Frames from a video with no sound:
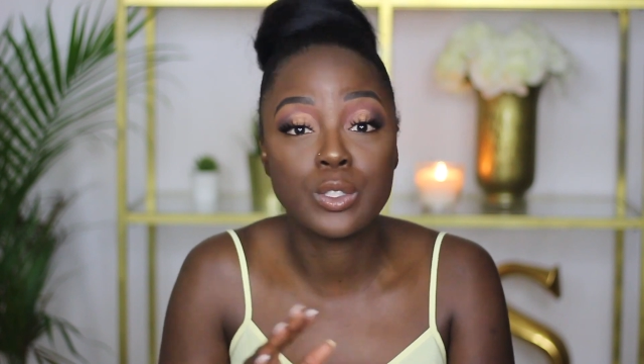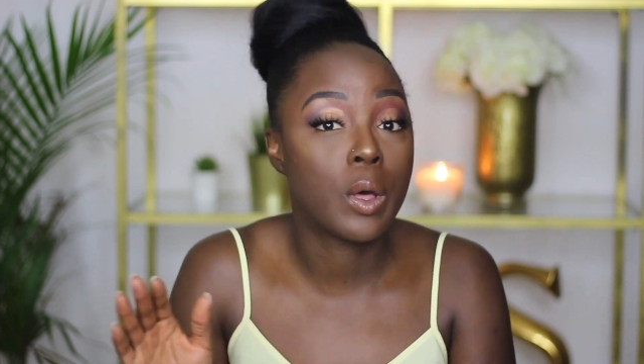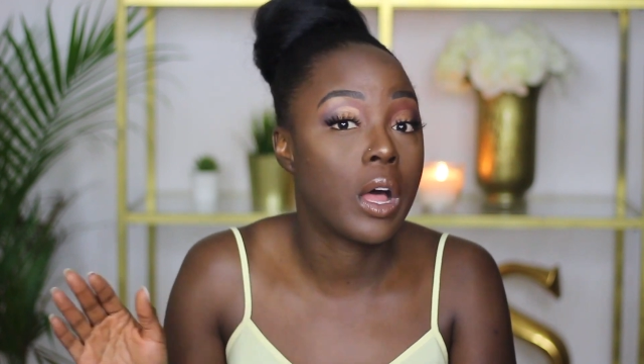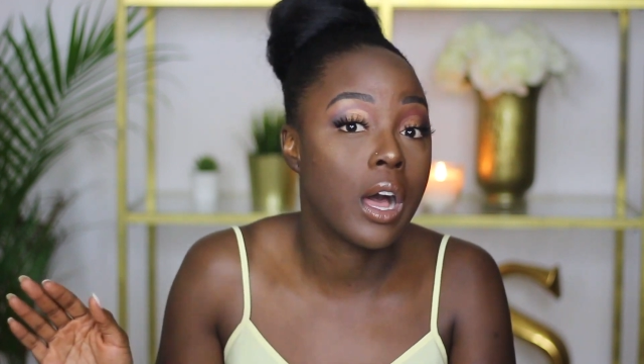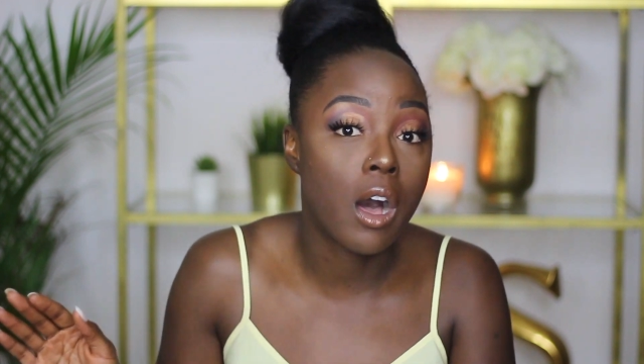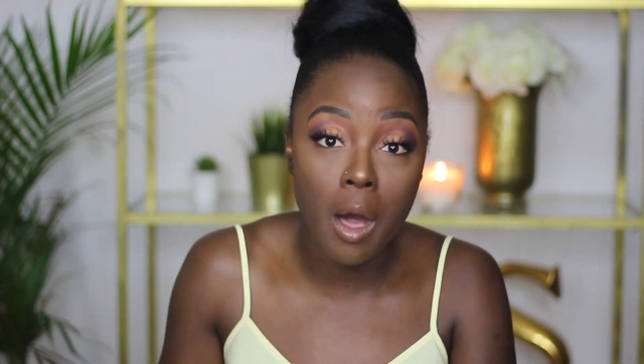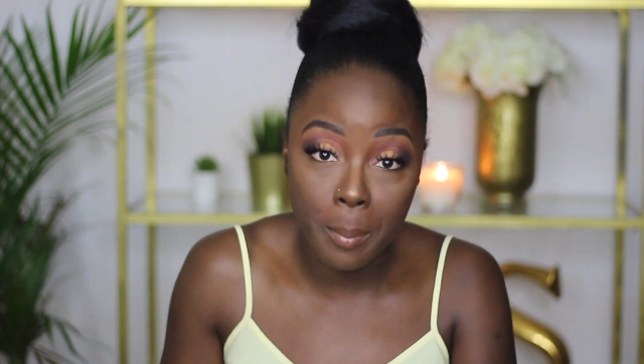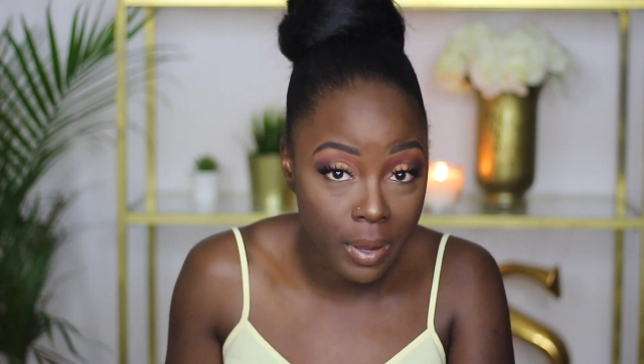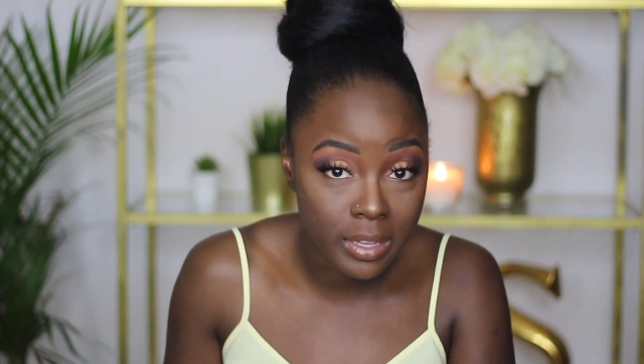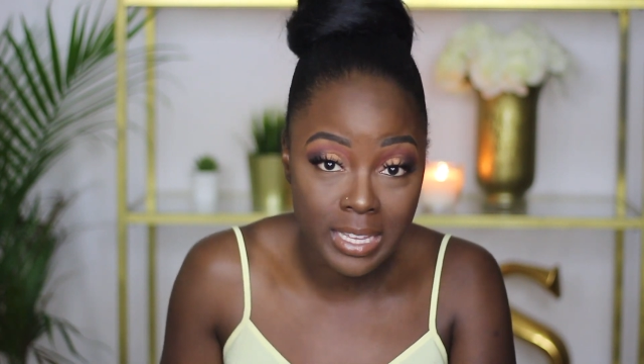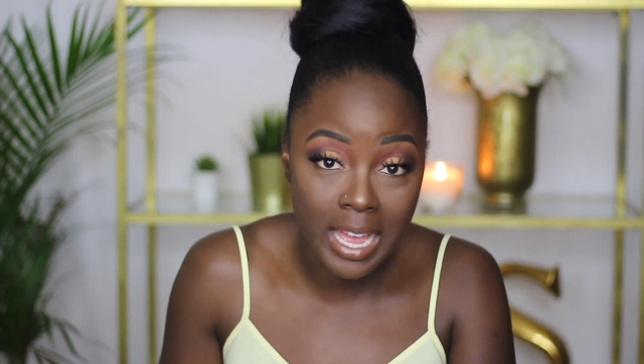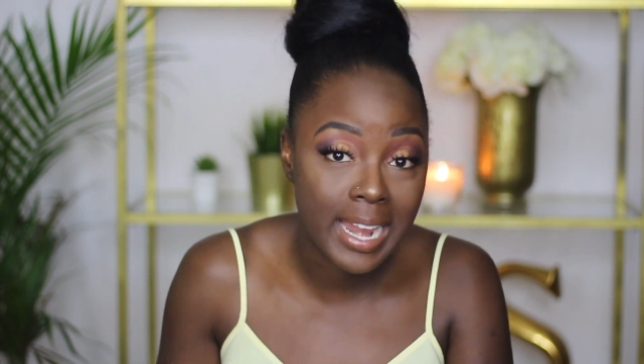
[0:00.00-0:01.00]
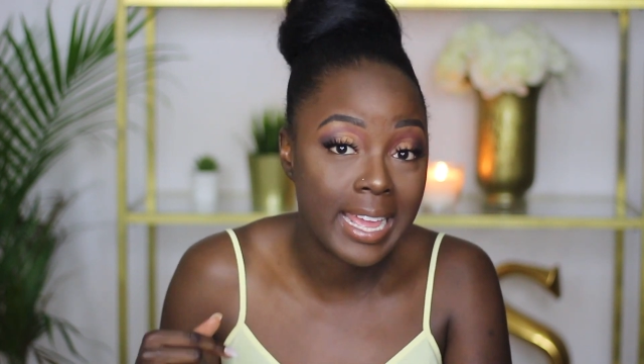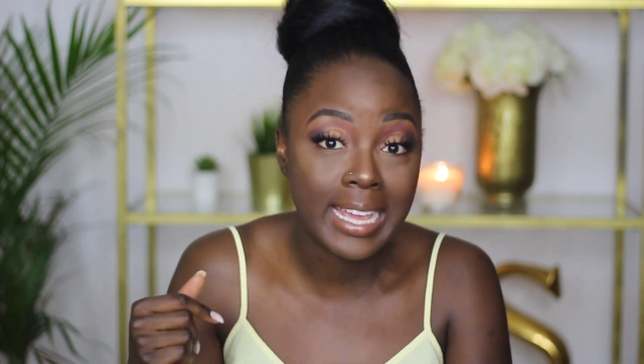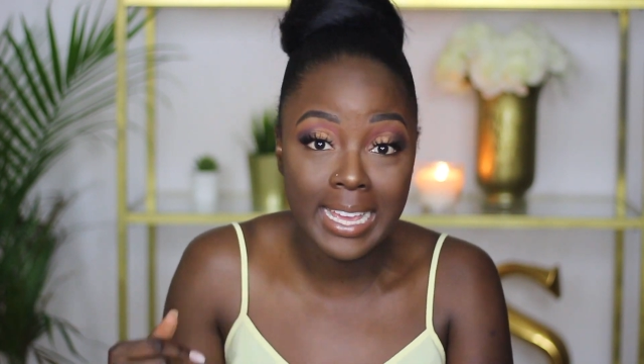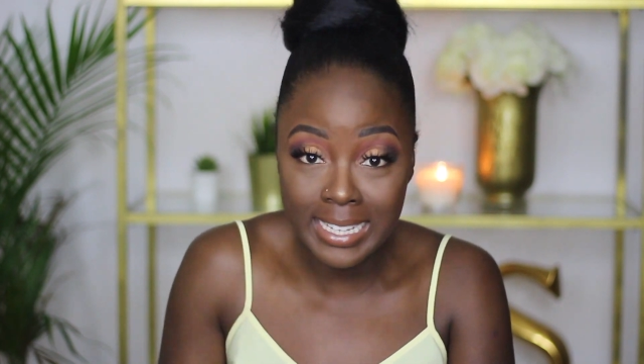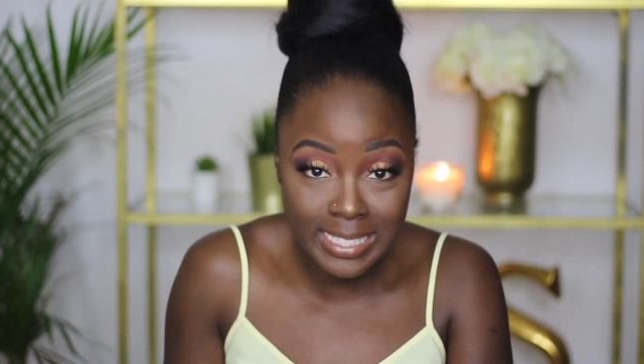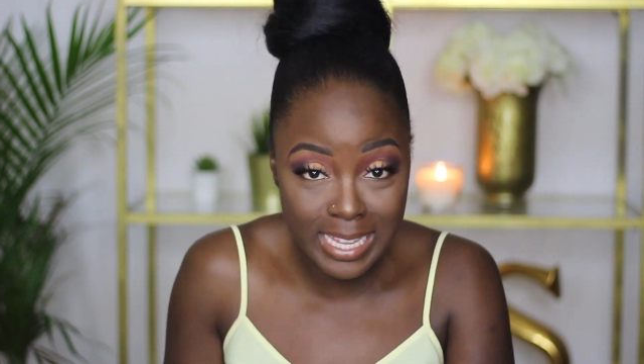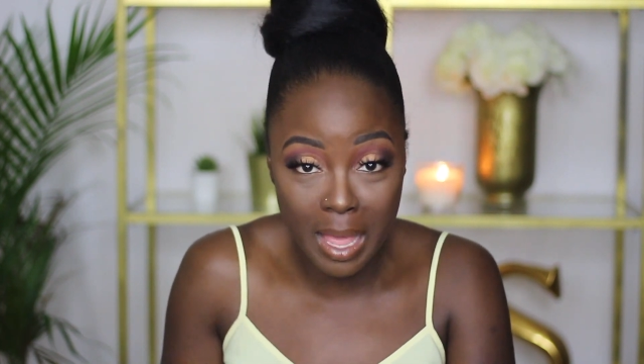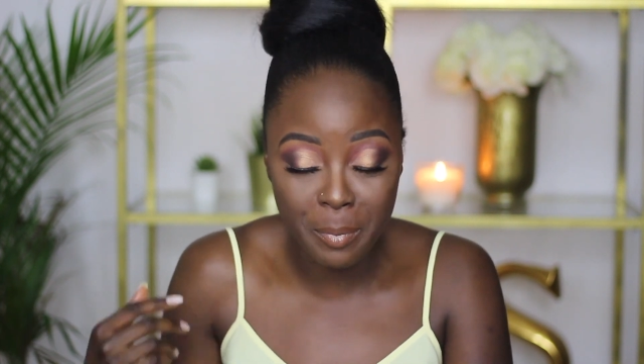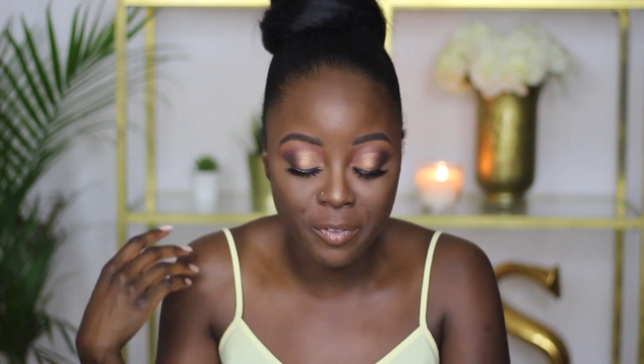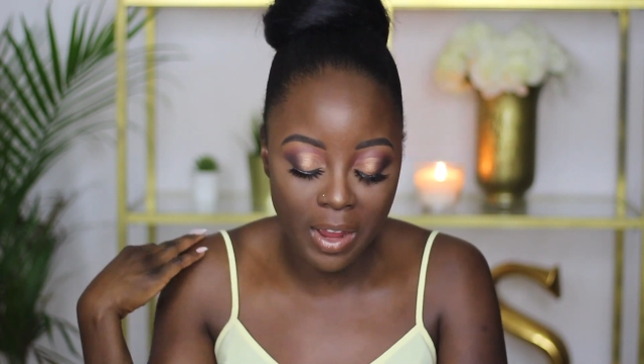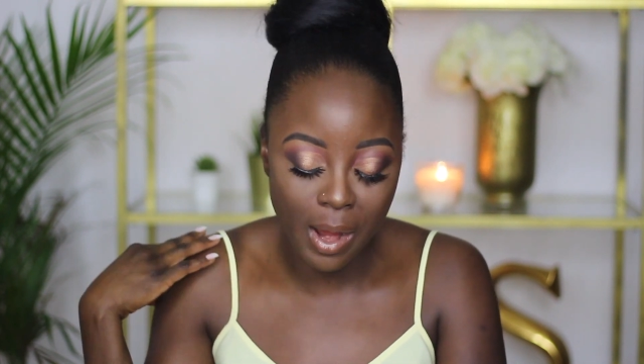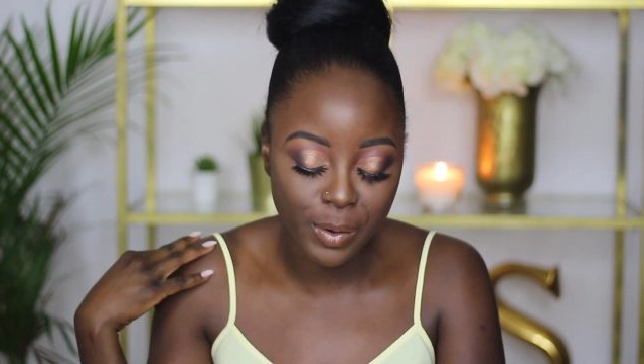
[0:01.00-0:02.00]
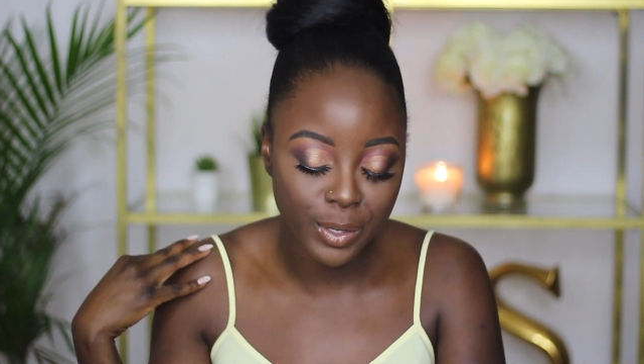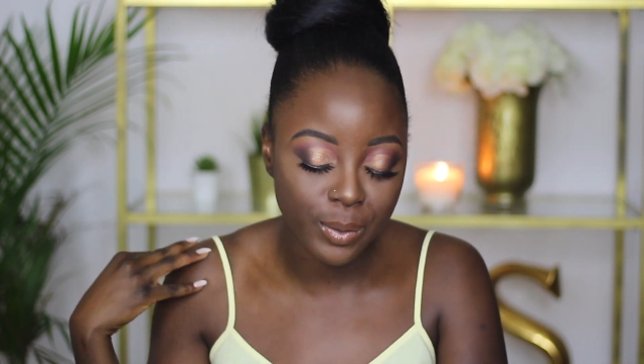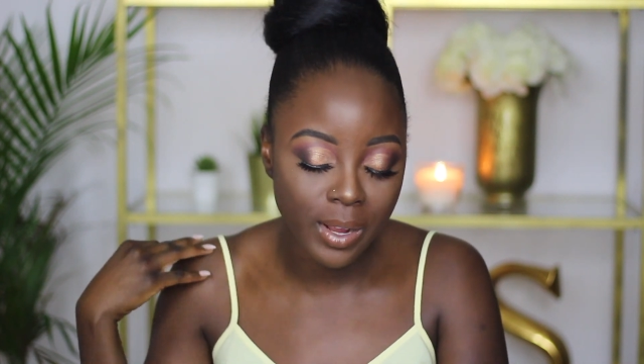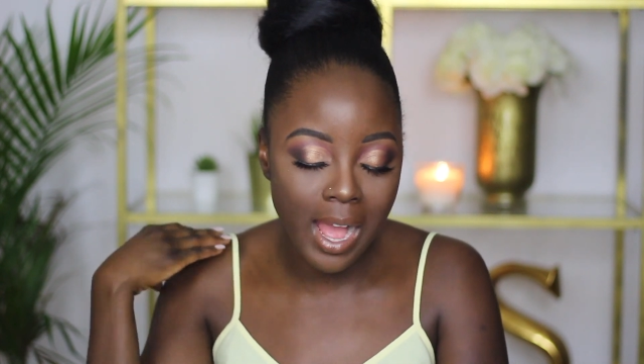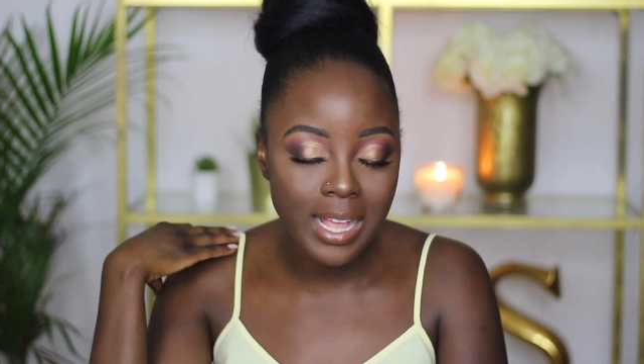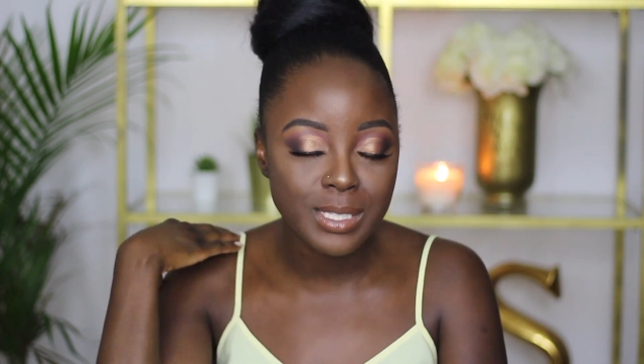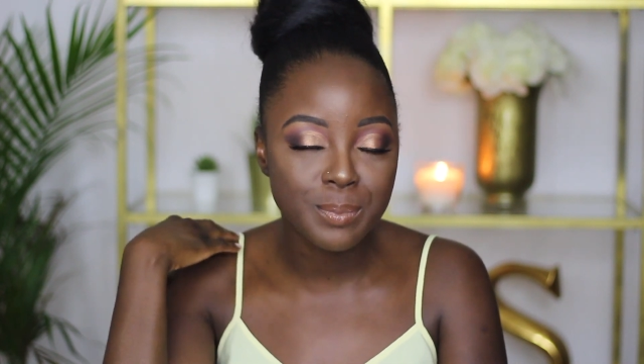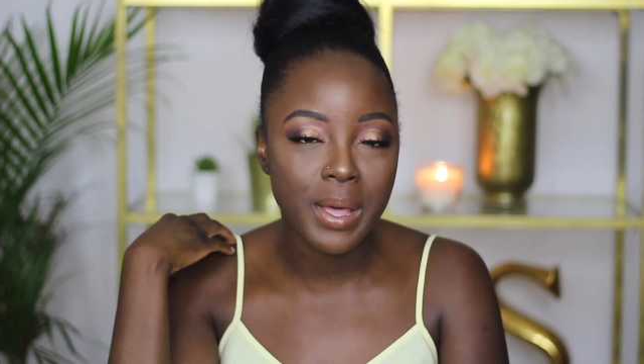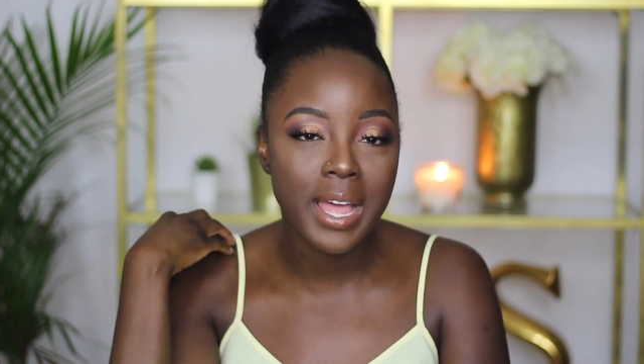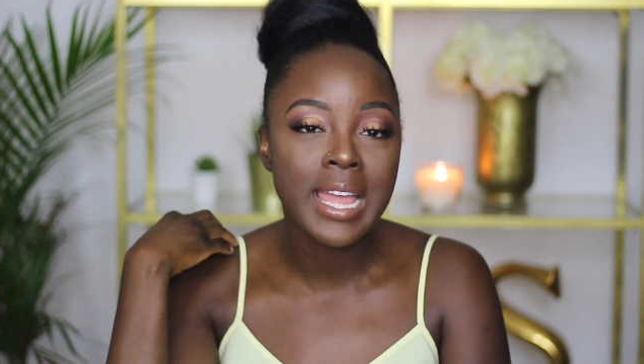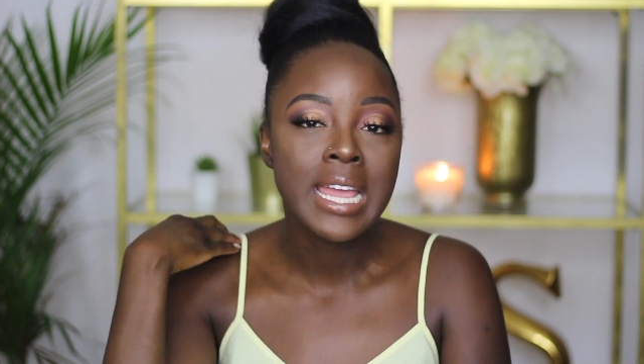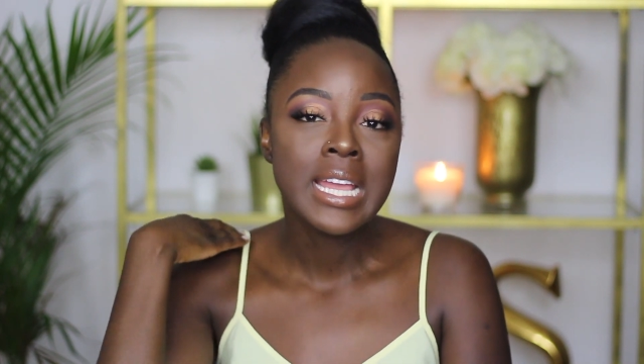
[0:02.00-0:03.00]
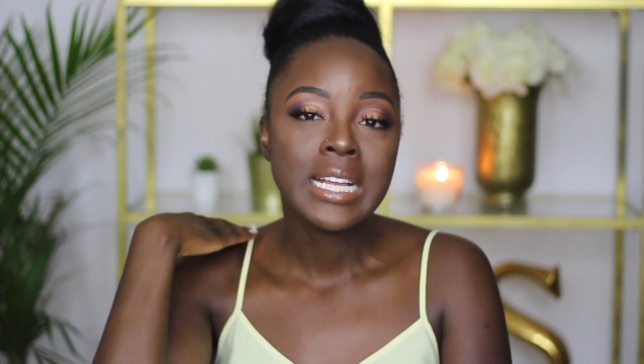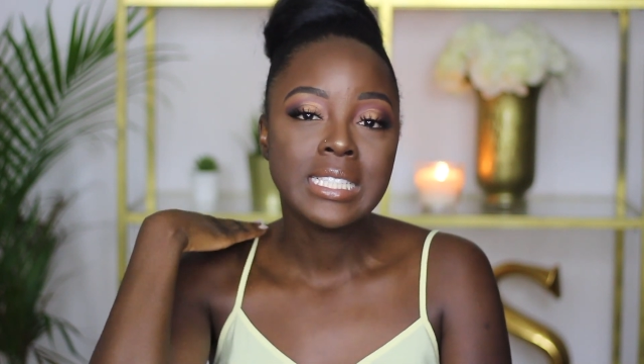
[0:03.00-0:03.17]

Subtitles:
so I'll hop on that ASAP if I were you guys. But